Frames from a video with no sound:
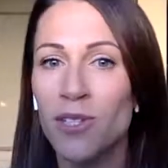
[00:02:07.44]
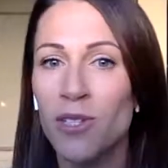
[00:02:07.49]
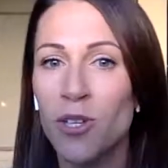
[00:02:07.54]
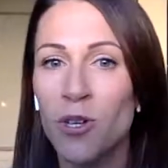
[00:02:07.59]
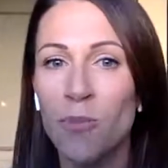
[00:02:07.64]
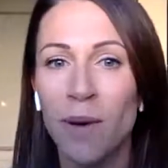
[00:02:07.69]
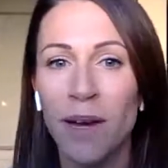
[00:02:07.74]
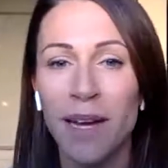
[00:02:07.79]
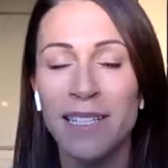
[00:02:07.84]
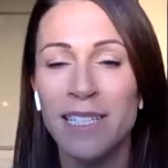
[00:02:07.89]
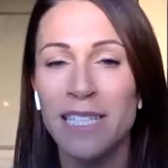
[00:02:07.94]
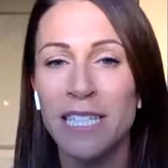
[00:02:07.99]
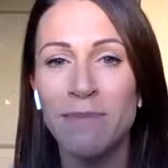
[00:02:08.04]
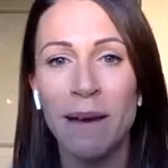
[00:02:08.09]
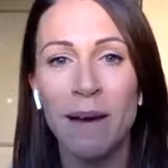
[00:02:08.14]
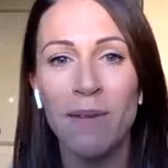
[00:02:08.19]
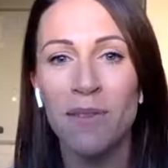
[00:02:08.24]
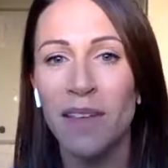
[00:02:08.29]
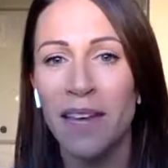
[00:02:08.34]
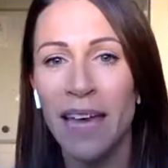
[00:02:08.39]
that's super easy to
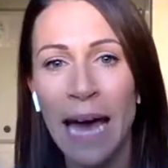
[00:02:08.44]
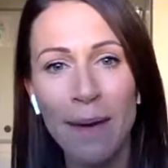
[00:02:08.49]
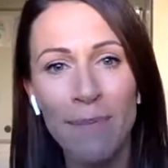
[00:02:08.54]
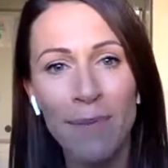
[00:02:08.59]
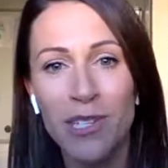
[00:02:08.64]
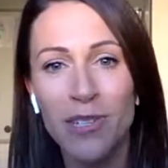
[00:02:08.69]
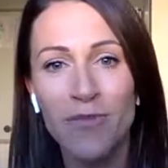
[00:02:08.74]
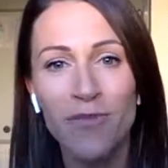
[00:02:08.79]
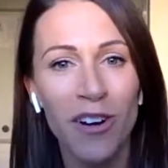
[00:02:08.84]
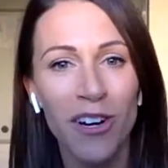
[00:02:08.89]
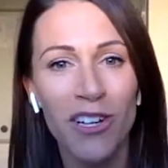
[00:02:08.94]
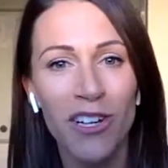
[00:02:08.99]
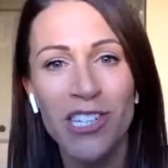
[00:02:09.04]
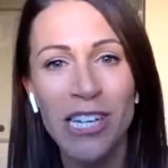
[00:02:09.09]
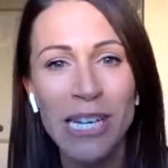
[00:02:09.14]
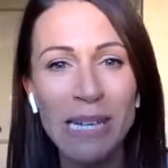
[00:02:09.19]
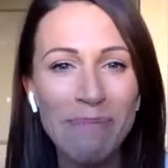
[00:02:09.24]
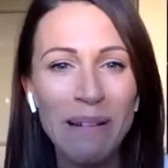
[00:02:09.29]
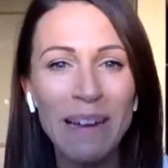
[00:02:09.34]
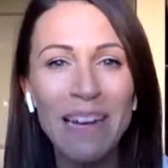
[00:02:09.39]
make with a cabbage and very
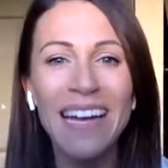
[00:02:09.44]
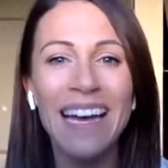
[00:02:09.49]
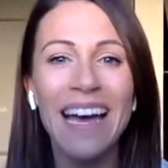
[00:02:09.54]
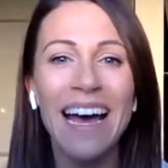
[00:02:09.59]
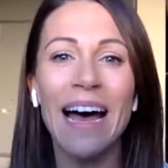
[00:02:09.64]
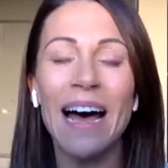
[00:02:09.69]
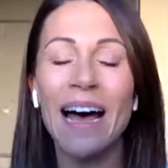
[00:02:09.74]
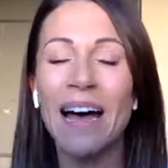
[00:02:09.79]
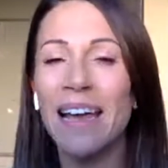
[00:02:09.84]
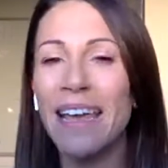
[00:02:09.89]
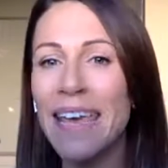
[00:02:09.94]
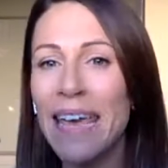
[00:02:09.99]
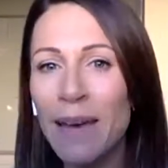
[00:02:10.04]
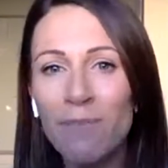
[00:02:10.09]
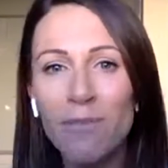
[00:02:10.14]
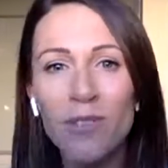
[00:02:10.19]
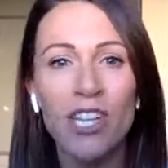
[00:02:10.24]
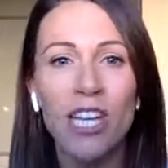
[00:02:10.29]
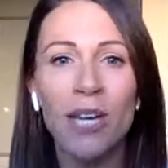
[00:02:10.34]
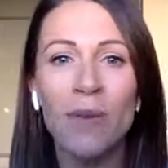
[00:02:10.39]
cheap.
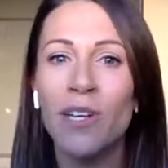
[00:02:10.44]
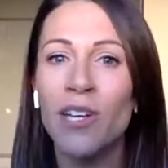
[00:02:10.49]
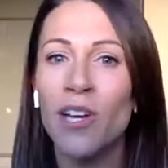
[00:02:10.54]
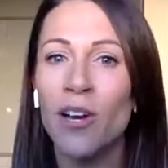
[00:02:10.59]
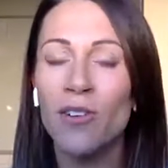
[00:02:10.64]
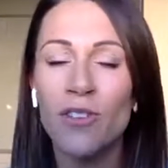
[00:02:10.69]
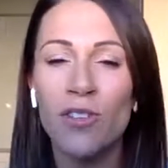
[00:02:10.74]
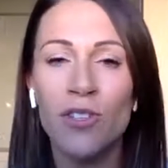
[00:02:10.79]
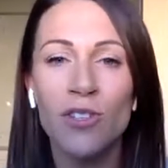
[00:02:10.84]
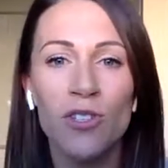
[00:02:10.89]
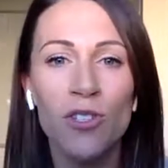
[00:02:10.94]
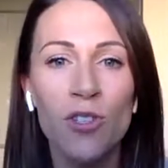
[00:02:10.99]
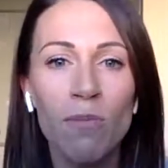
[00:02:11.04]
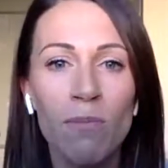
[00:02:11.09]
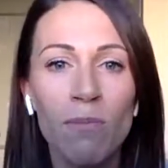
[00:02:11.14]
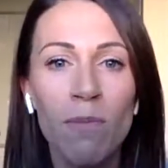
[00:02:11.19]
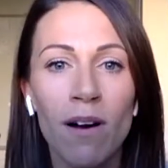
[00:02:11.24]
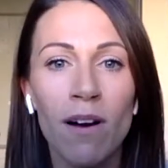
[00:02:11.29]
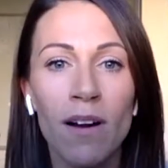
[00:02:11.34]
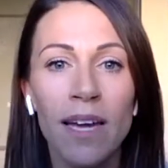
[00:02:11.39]
Kimchi, when you go to the
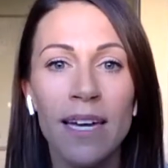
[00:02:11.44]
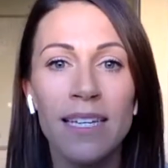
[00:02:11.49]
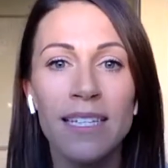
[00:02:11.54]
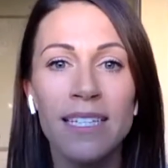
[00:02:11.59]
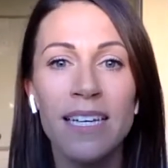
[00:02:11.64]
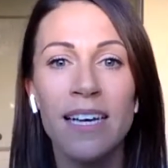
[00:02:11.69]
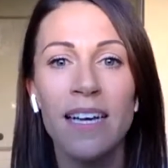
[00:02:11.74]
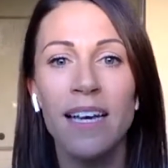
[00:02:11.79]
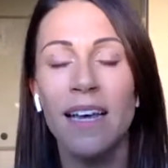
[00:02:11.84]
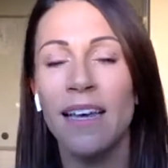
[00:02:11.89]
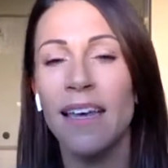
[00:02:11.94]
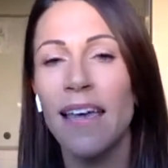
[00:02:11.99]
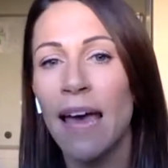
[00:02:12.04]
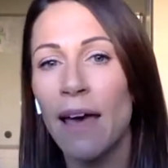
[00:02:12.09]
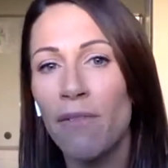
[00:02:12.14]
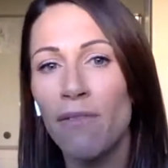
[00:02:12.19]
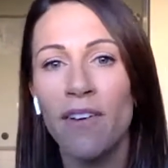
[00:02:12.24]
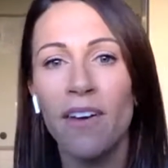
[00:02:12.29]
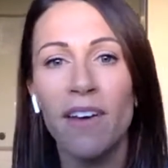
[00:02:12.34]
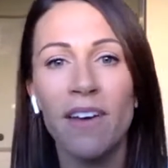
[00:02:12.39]
supermarket.
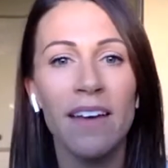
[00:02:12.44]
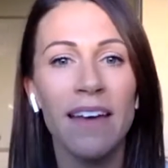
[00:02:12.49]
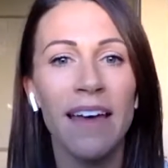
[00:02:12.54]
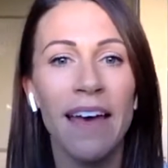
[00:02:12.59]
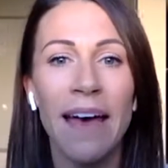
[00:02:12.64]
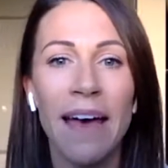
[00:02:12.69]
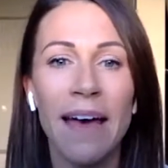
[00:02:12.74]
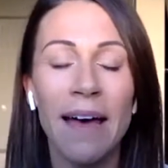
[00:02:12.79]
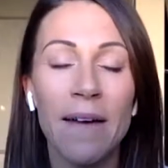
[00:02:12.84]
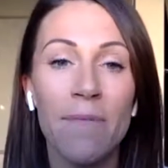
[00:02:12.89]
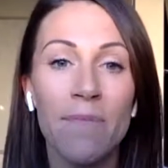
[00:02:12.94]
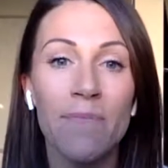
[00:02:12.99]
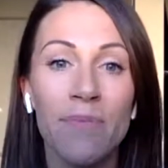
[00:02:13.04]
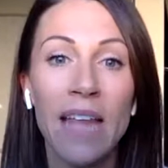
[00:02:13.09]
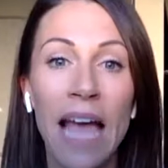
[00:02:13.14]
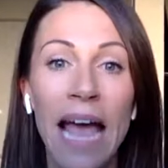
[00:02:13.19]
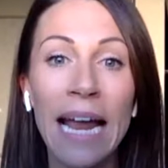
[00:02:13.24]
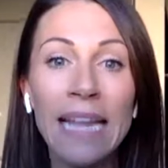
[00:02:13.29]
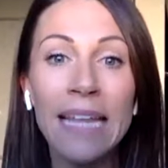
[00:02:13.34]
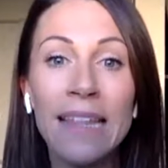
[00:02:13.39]
Kefir,
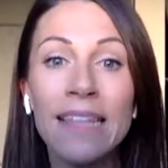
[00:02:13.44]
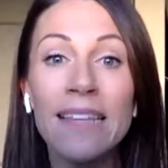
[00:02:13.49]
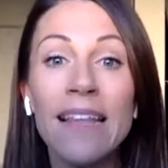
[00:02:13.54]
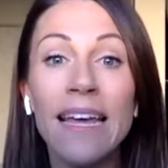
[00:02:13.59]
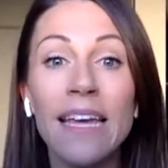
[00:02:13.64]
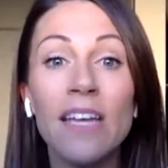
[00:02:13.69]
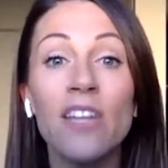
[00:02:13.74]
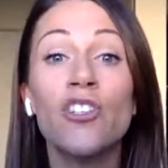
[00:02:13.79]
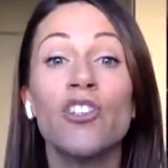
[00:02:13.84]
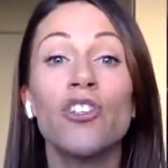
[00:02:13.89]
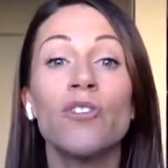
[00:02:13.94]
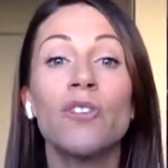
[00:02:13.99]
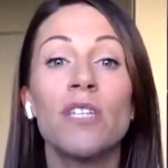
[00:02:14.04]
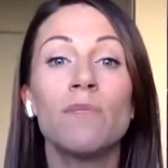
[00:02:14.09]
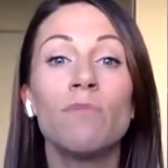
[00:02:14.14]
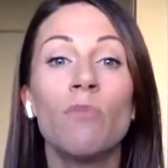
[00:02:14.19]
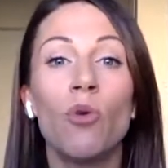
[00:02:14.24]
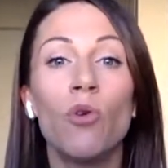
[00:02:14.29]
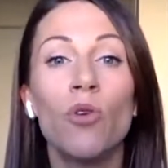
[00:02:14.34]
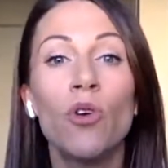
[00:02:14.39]
anything that
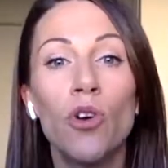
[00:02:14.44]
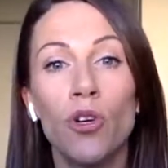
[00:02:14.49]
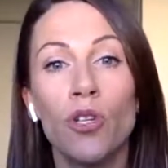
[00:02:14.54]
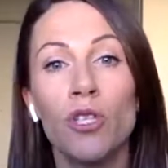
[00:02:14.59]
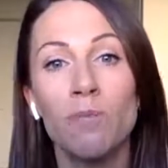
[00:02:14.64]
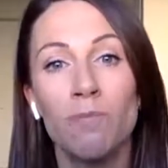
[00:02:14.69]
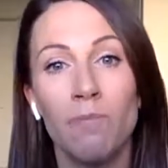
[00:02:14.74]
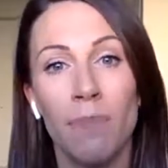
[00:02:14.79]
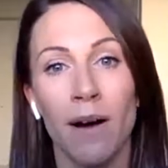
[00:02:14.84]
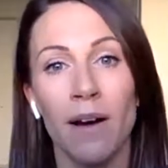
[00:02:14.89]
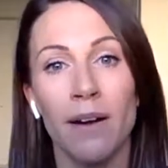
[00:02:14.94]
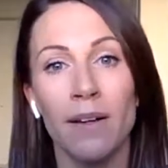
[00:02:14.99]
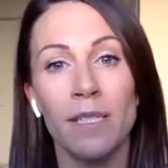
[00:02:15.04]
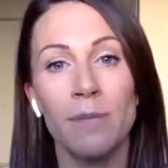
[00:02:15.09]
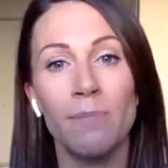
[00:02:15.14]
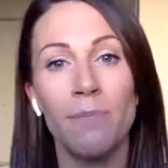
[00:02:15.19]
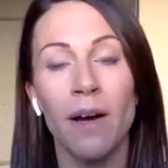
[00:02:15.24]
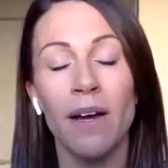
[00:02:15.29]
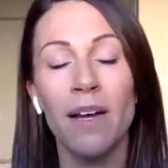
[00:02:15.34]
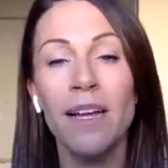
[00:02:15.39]
introduces more good bugs.
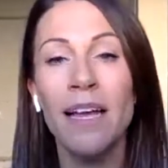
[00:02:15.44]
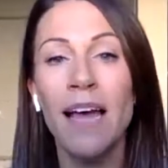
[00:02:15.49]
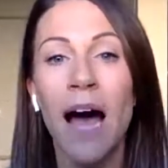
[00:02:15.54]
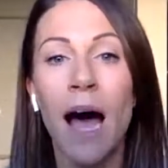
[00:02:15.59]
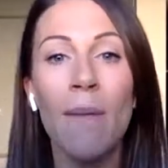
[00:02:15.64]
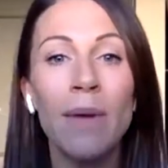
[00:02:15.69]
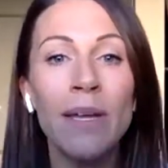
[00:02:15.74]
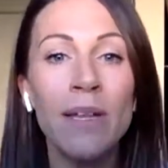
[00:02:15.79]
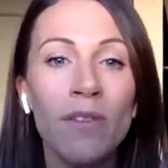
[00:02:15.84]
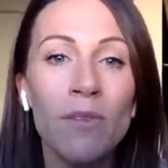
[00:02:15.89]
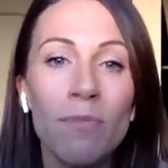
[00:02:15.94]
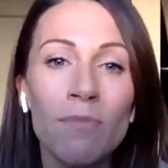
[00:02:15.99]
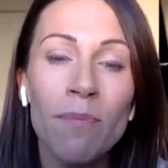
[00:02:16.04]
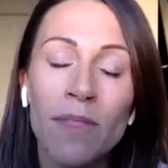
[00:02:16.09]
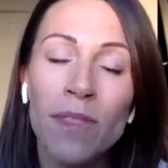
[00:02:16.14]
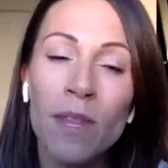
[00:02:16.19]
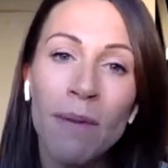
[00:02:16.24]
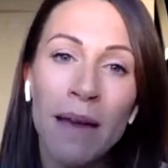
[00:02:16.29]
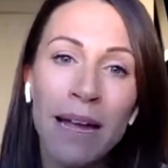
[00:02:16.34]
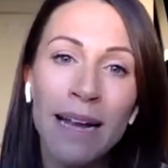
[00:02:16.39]
But I mean,
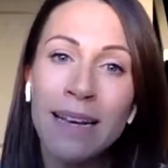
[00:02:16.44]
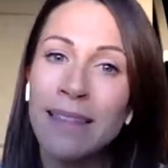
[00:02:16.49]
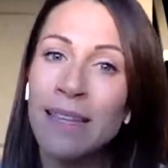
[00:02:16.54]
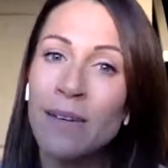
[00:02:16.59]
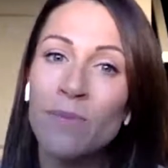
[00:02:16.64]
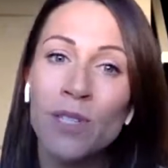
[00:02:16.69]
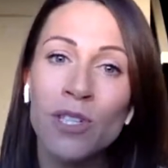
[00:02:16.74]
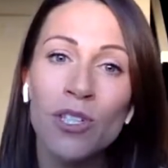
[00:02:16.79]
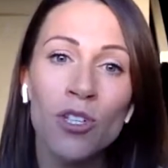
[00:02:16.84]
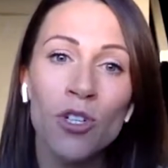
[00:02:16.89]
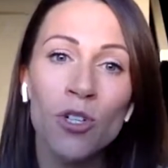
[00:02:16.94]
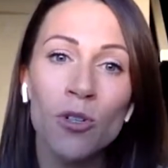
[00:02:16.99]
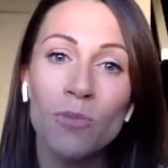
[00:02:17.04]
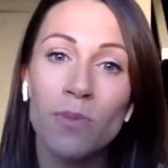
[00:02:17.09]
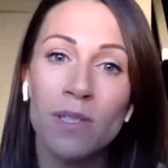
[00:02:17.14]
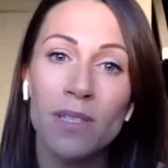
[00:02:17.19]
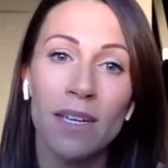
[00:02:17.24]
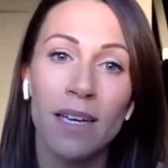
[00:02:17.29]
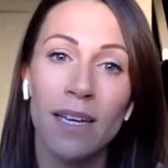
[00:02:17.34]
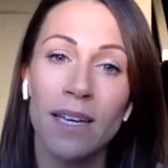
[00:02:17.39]
the main thing with soups